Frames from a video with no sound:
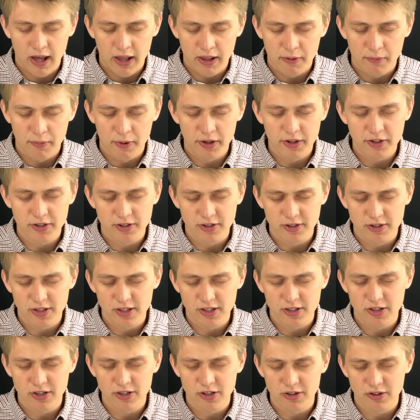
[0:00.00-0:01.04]
the brothers and
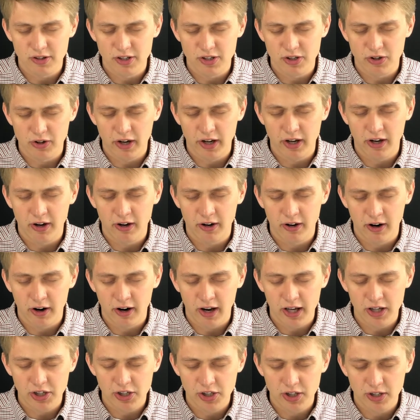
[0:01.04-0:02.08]
sisters of this great
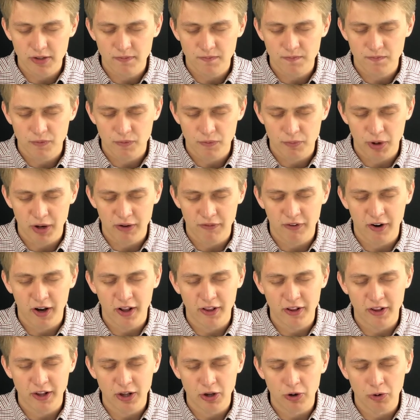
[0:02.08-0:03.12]
congregation. Pray,
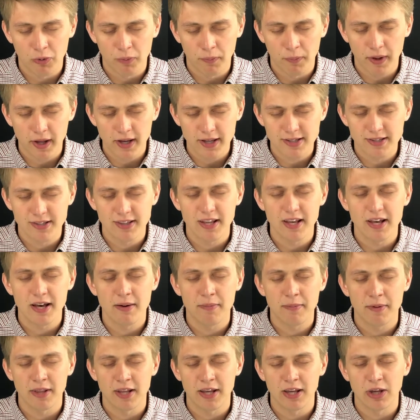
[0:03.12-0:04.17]
Father, that you will bless them
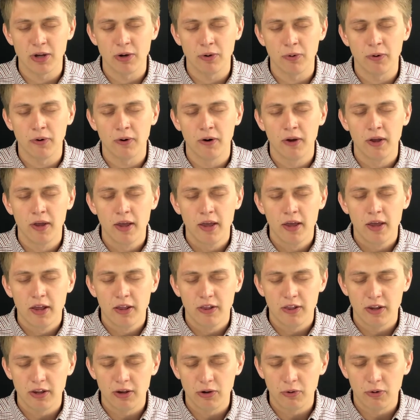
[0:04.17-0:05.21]
and that
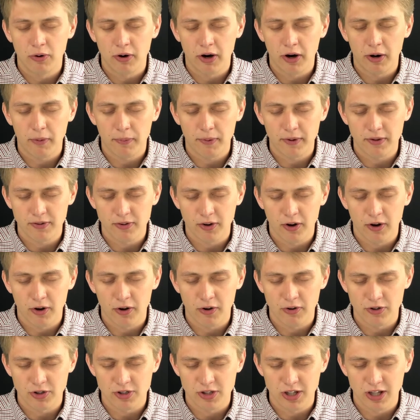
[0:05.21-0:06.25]
you will help us
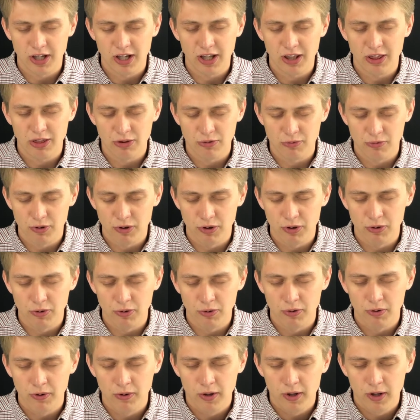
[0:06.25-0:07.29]
all just to get through
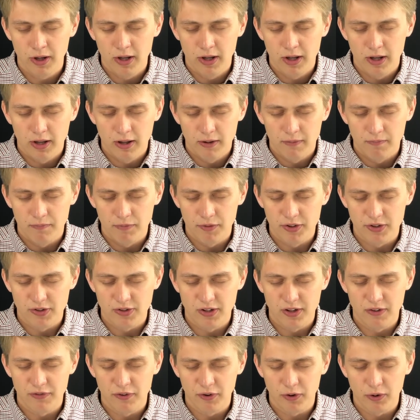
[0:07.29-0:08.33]
this
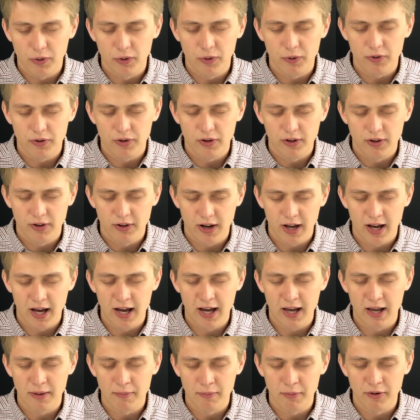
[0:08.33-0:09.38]
difficult
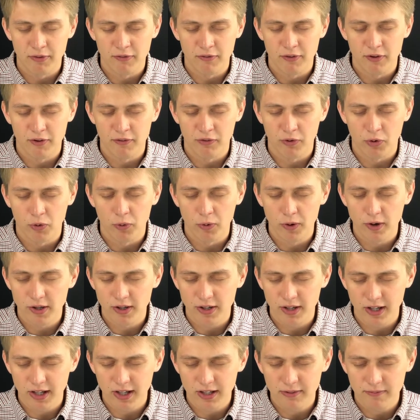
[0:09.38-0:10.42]
time of
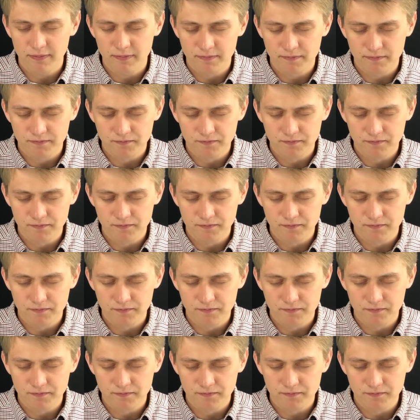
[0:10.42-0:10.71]
quarantine.